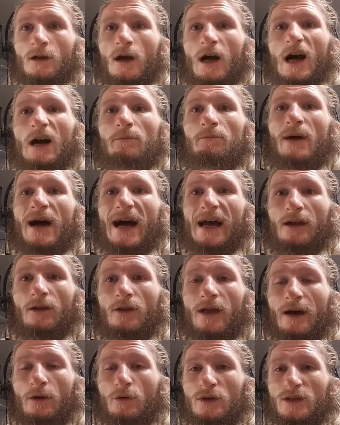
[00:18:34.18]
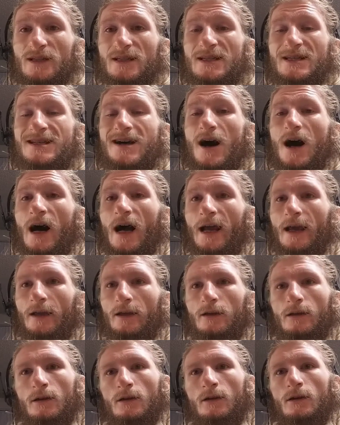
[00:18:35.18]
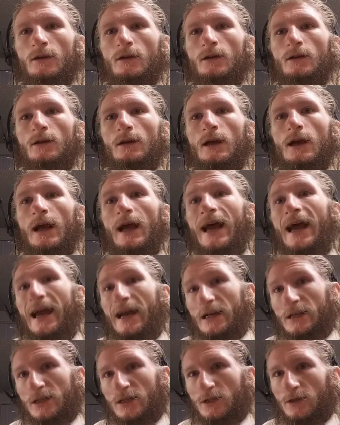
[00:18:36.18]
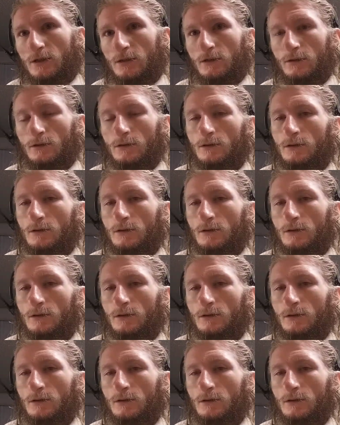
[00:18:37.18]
A battle that was not external.